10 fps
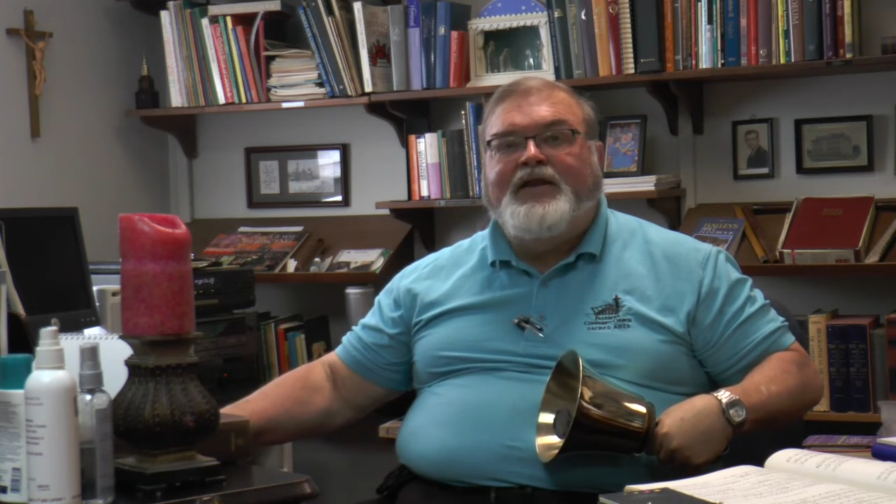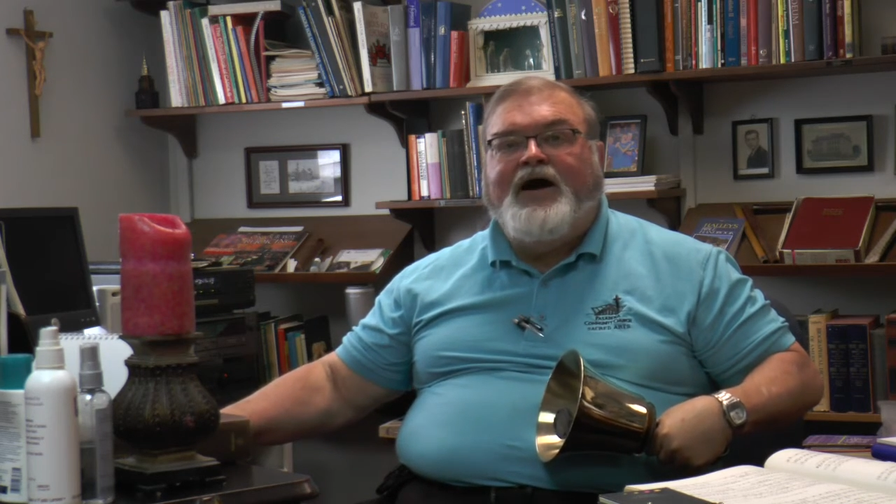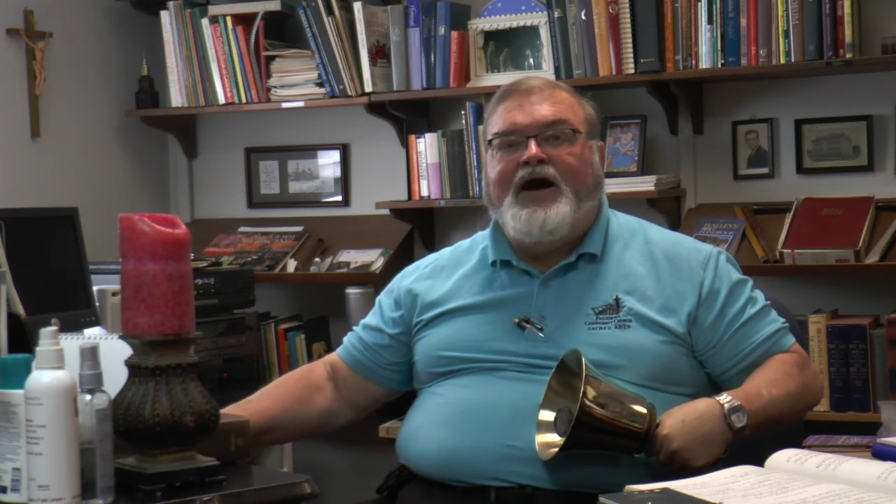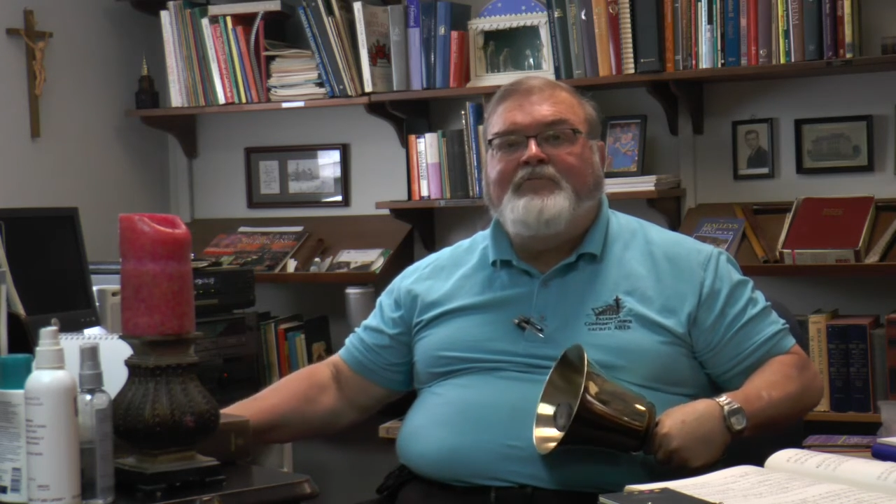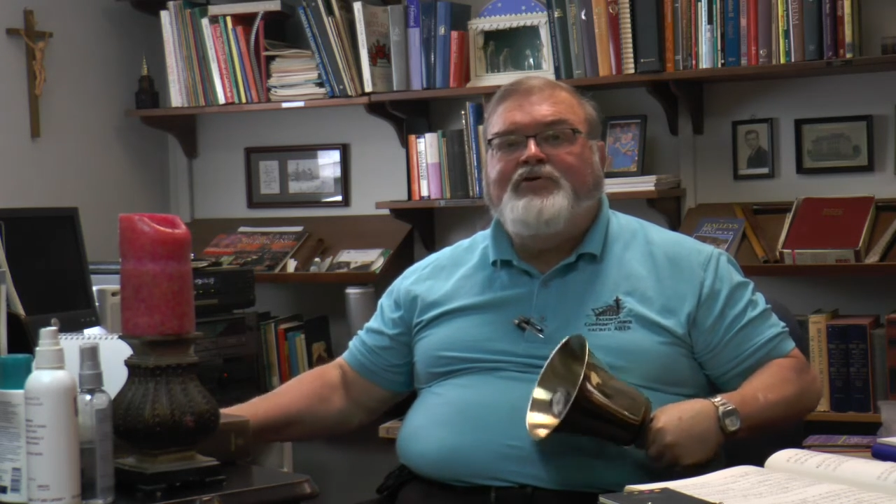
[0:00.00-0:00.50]

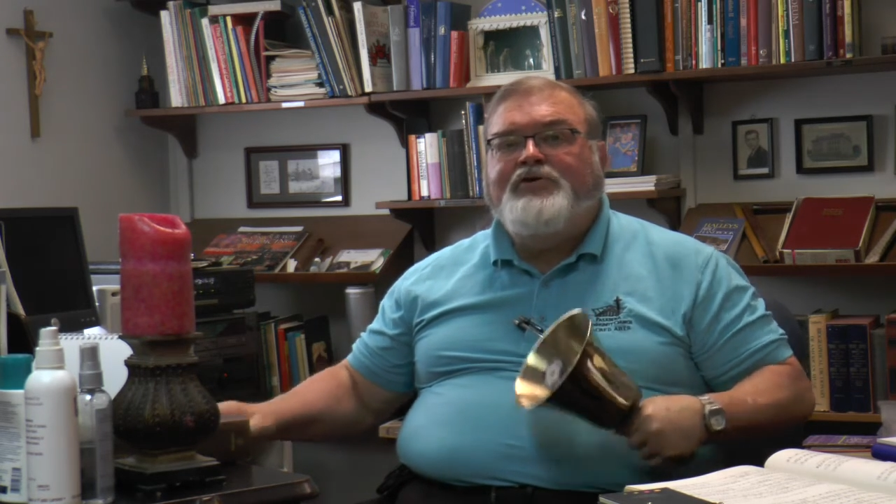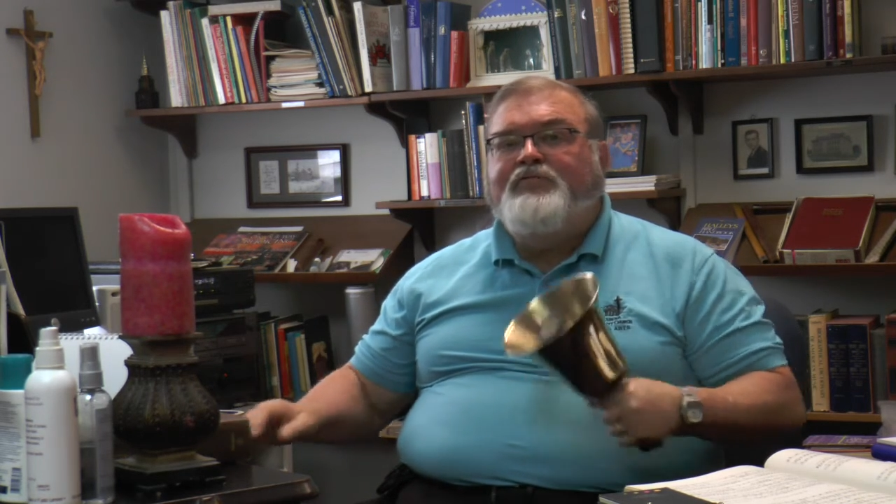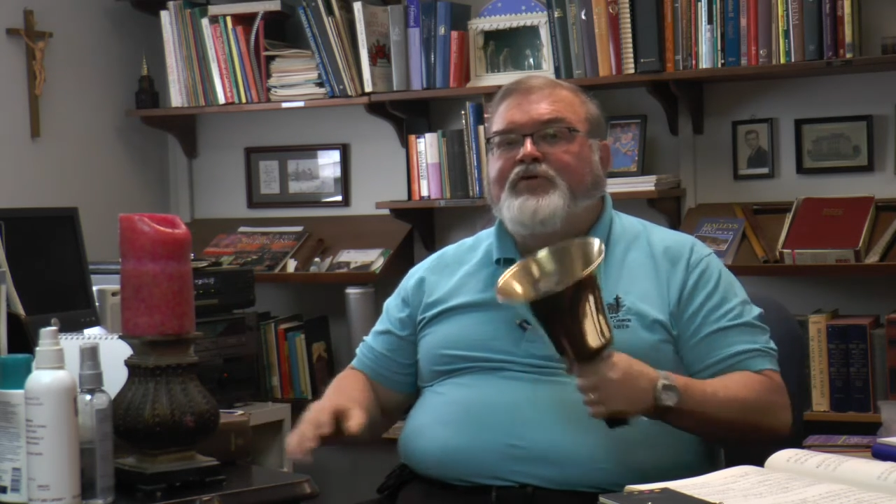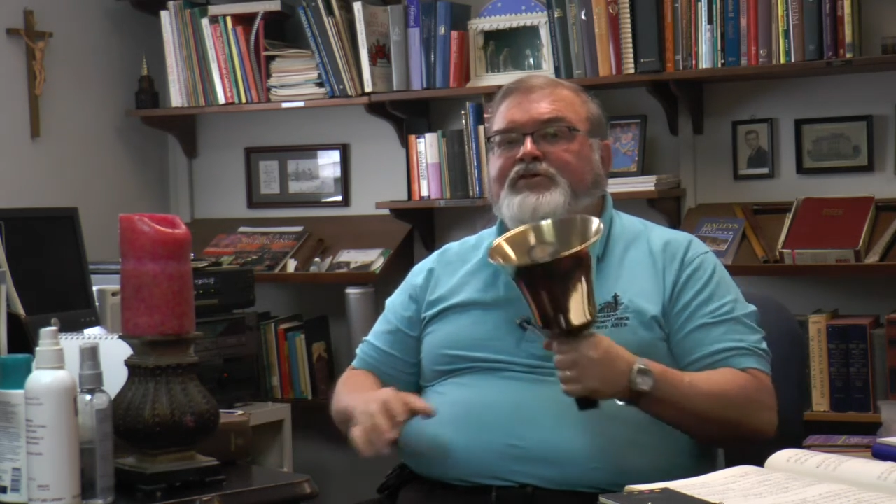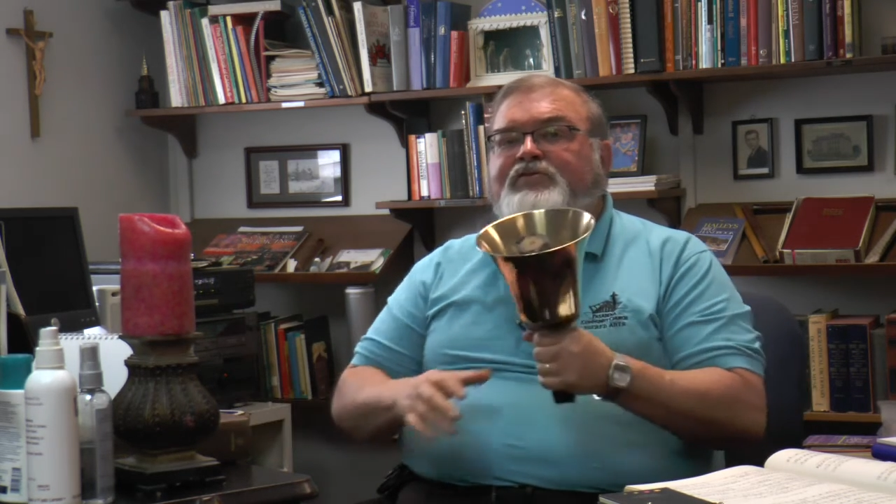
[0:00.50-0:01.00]
Now I'm going
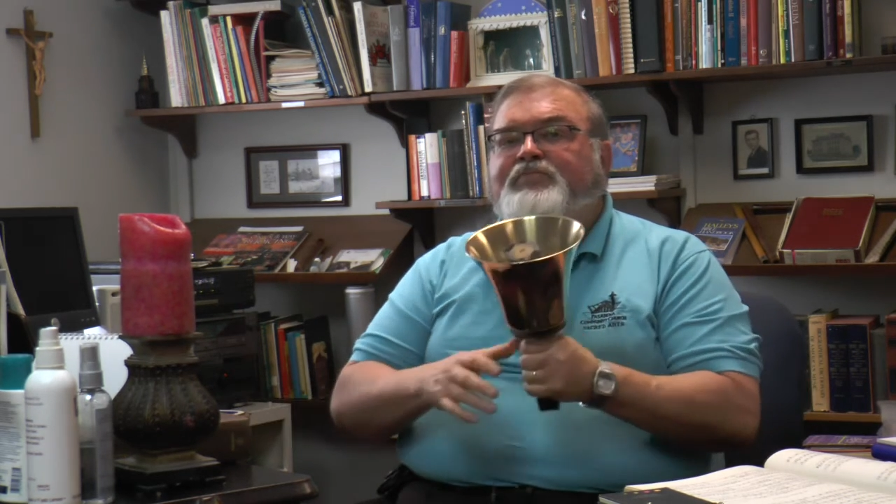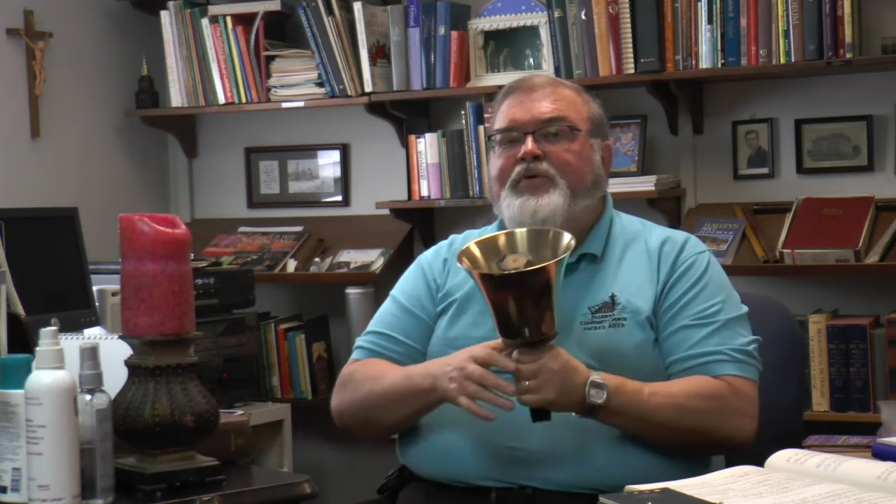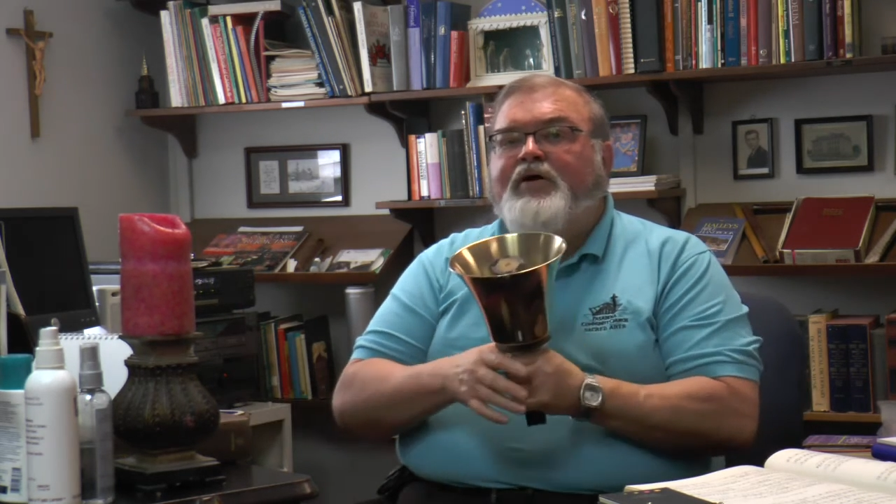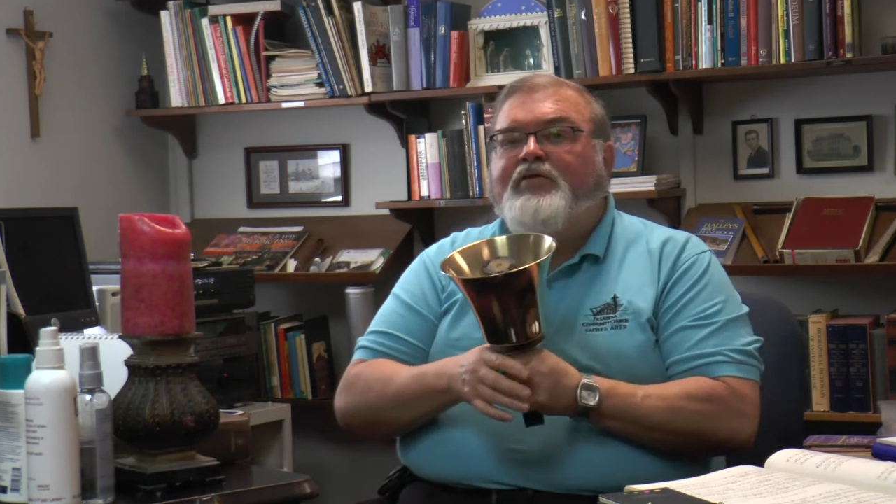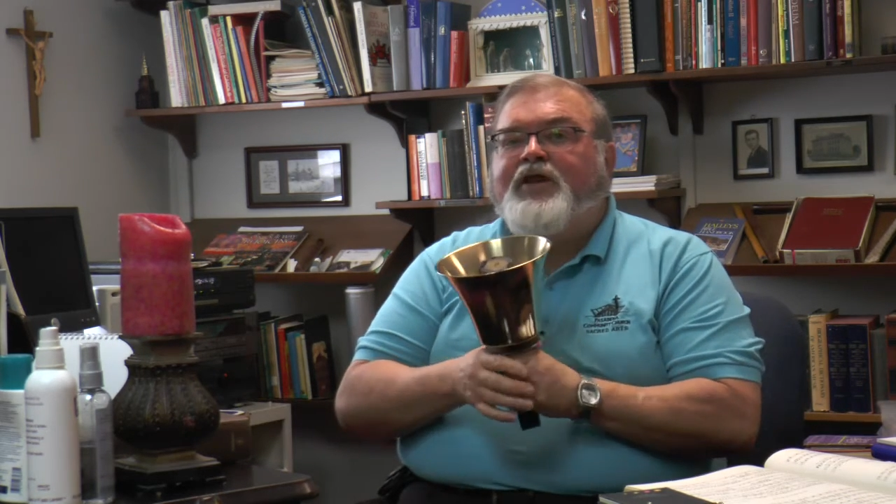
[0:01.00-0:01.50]
to ring this
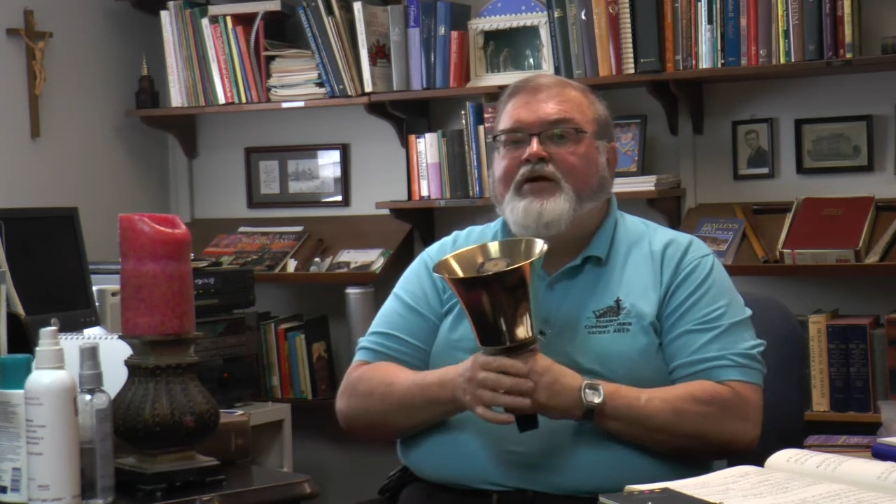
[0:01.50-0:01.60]
bell,